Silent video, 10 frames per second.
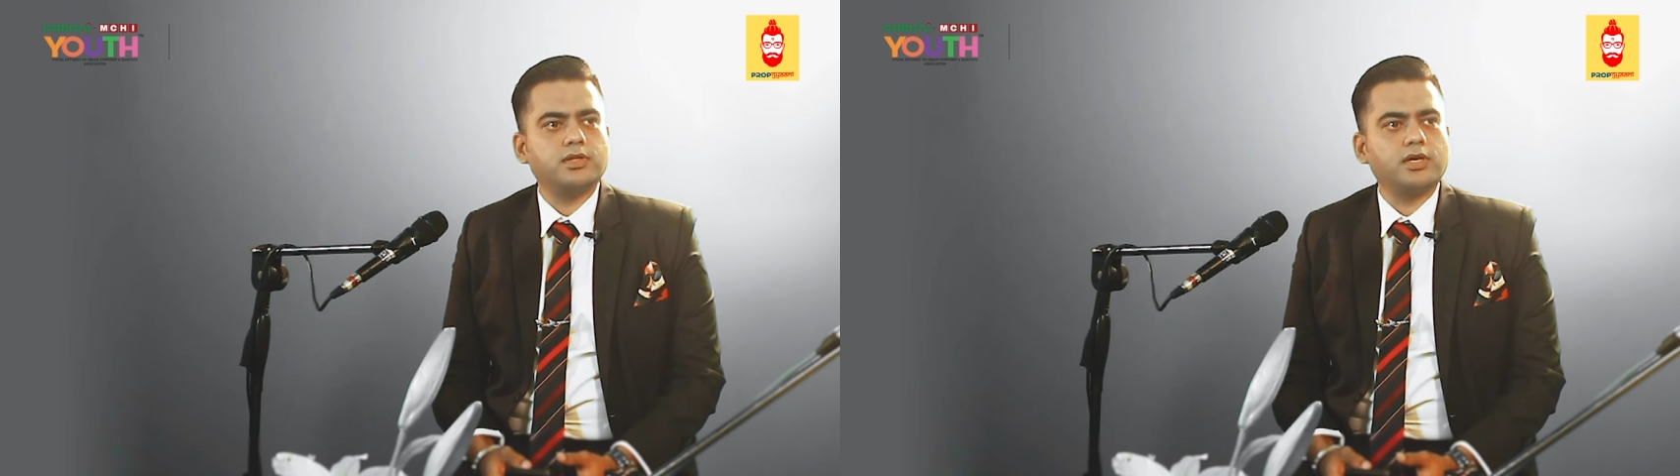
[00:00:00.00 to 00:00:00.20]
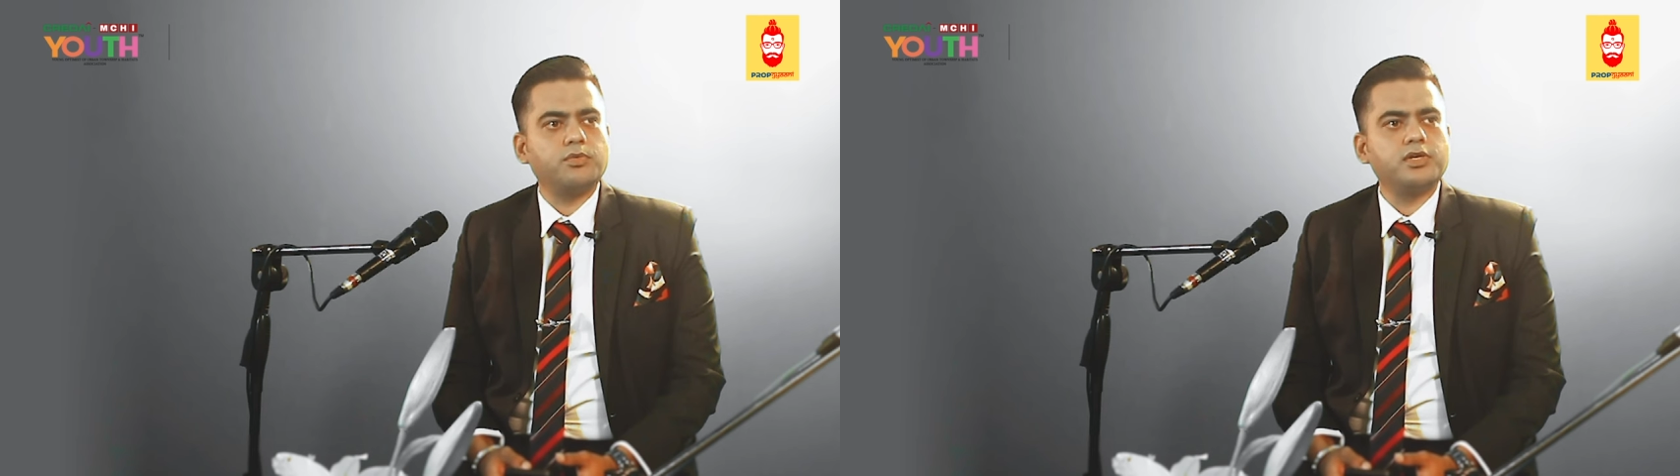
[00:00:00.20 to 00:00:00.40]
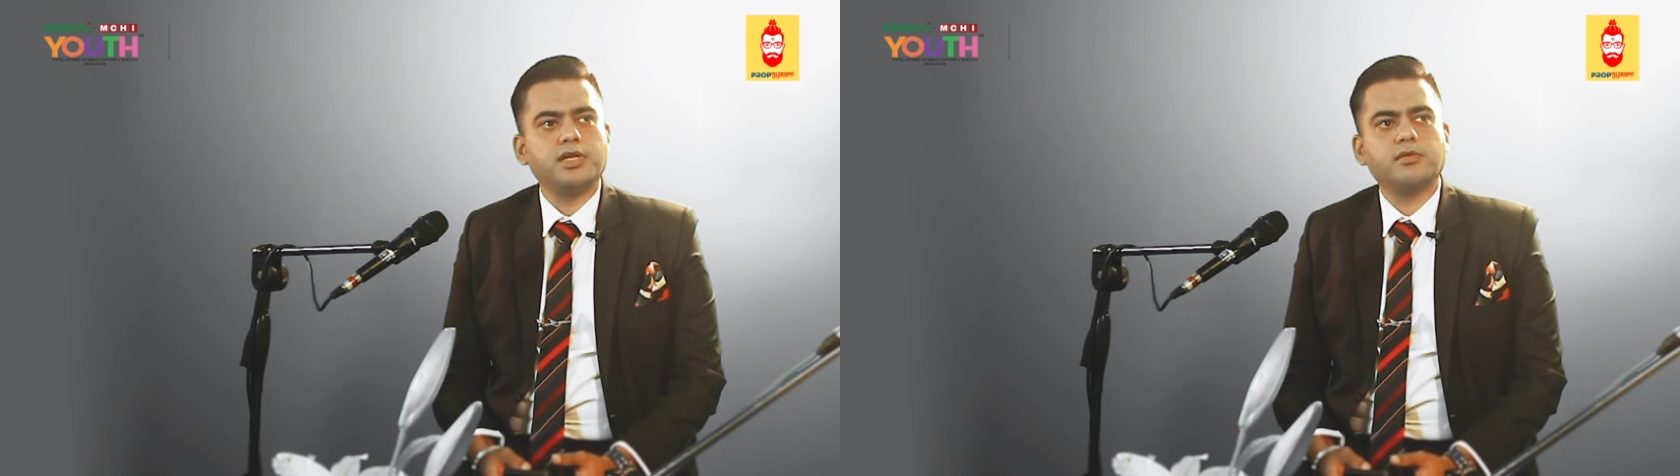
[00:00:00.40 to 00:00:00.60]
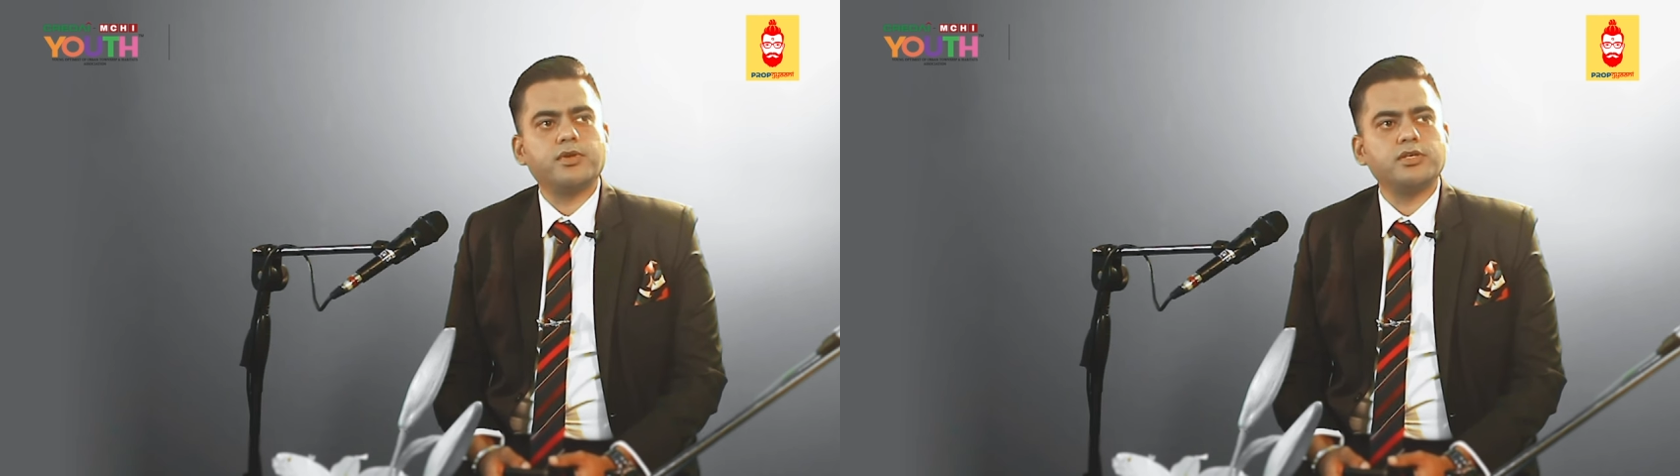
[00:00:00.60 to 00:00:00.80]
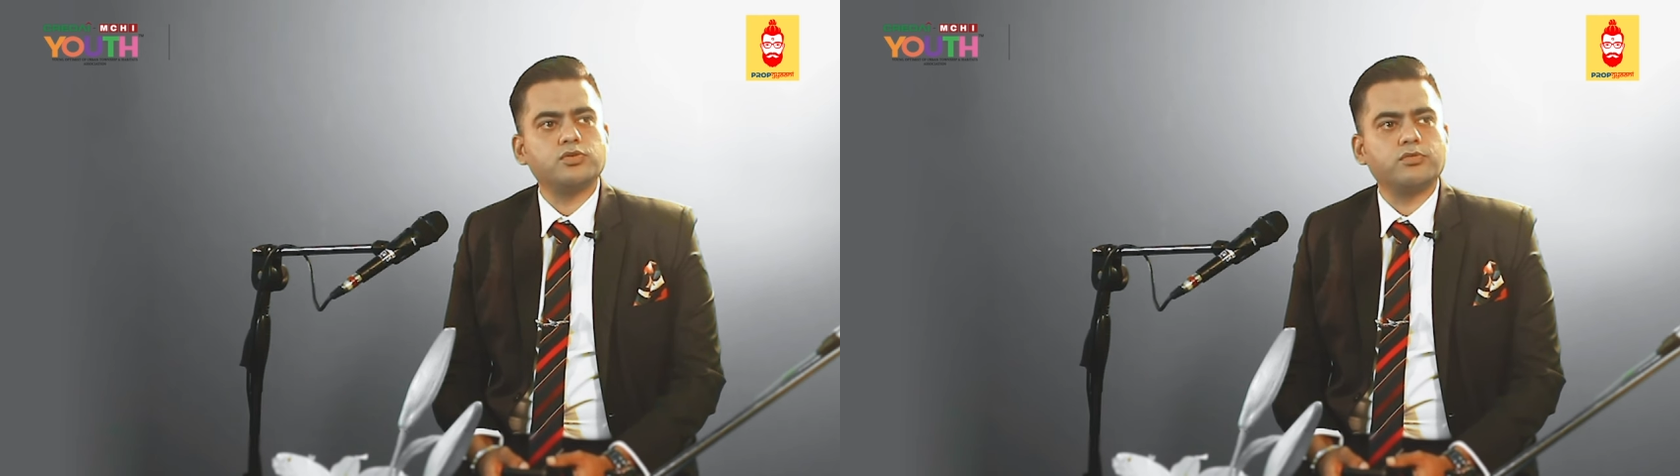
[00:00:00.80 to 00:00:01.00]
that will take
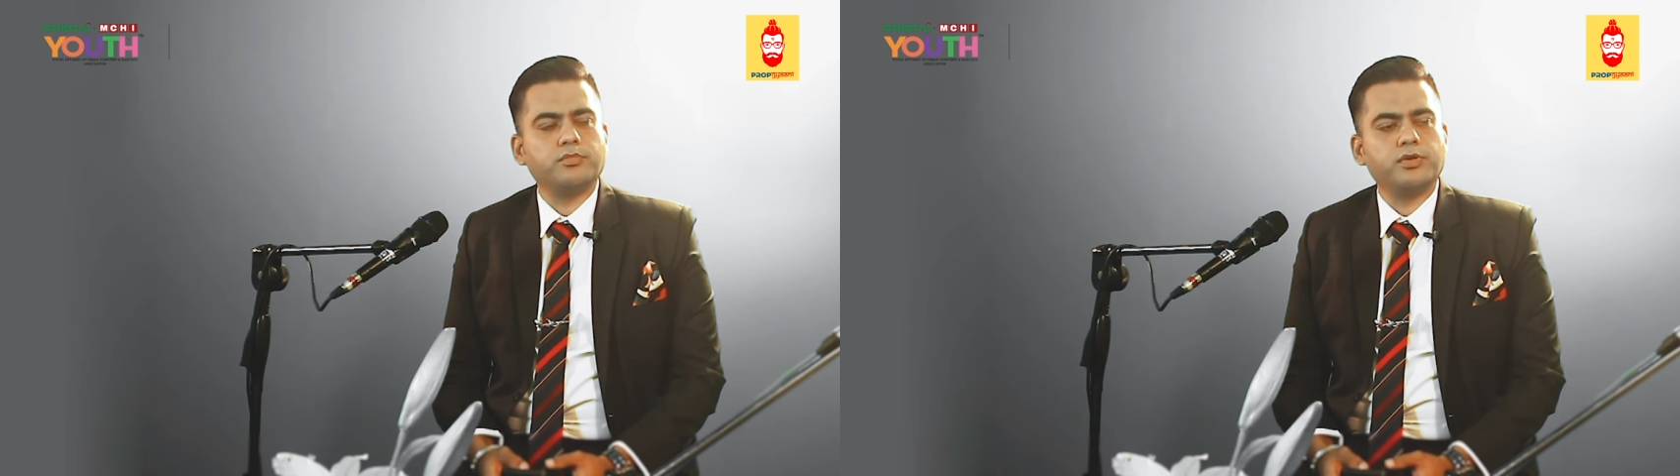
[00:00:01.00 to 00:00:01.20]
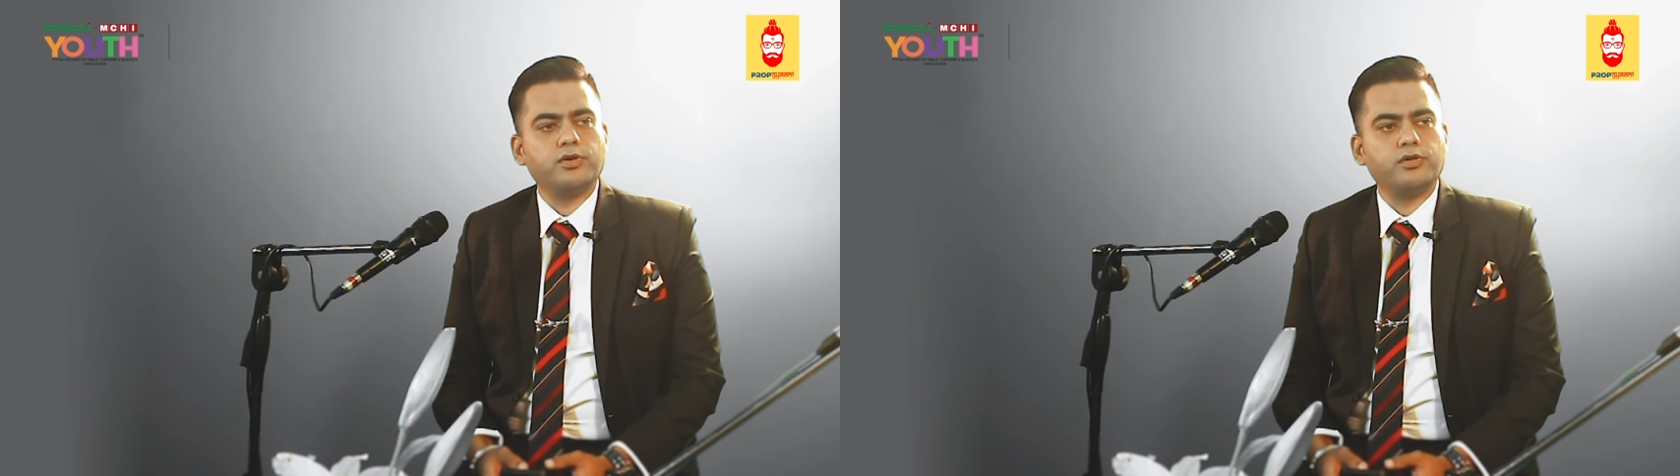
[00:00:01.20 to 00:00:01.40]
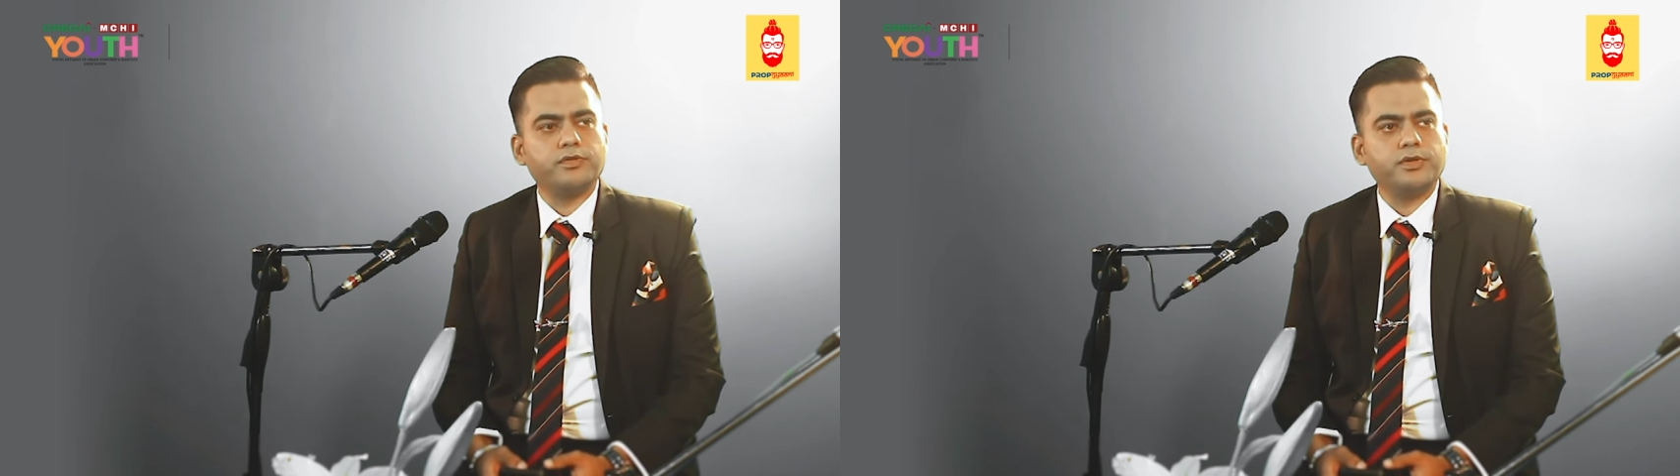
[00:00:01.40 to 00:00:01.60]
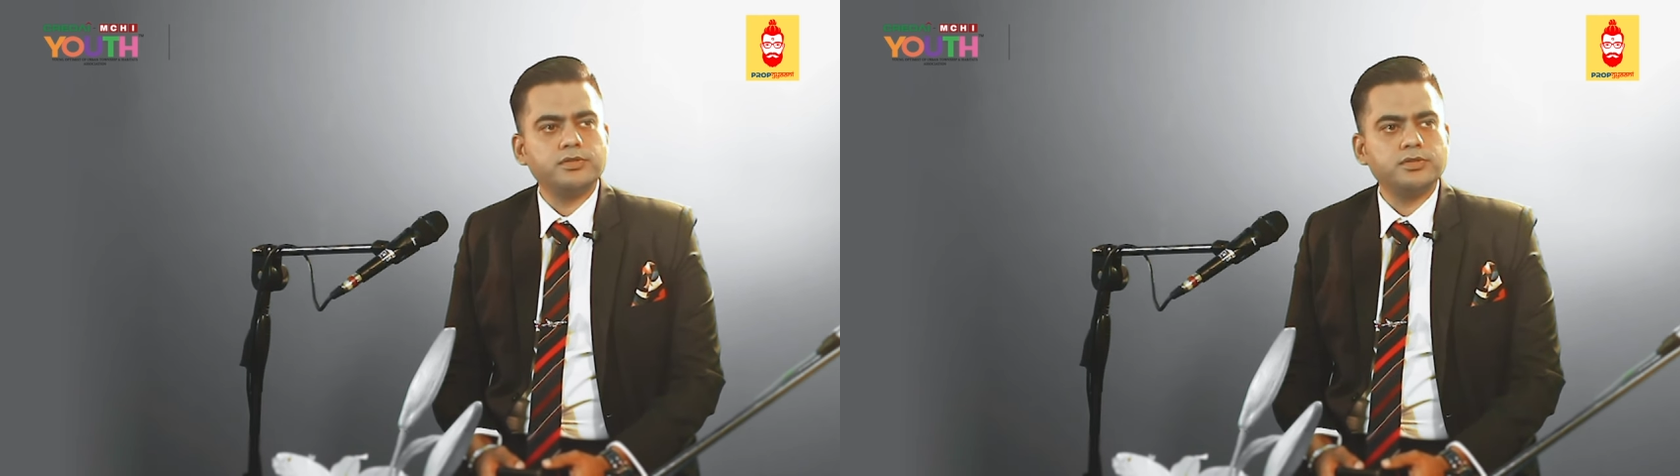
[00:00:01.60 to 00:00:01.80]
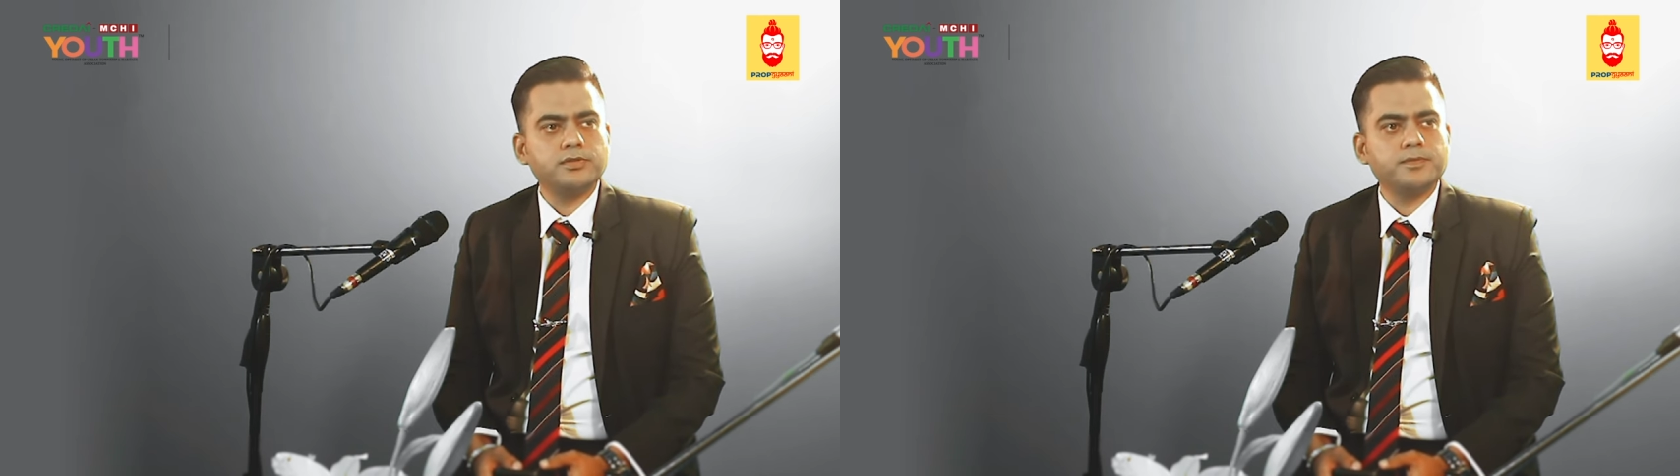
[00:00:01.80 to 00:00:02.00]
place over a period of
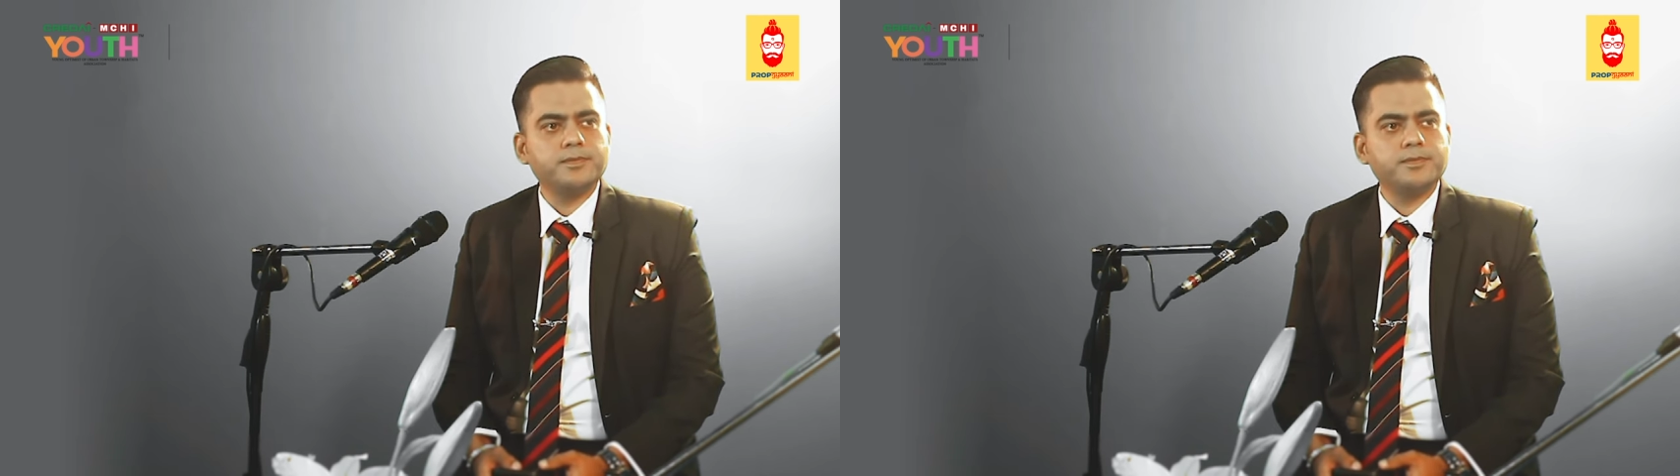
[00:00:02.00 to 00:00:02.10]
years?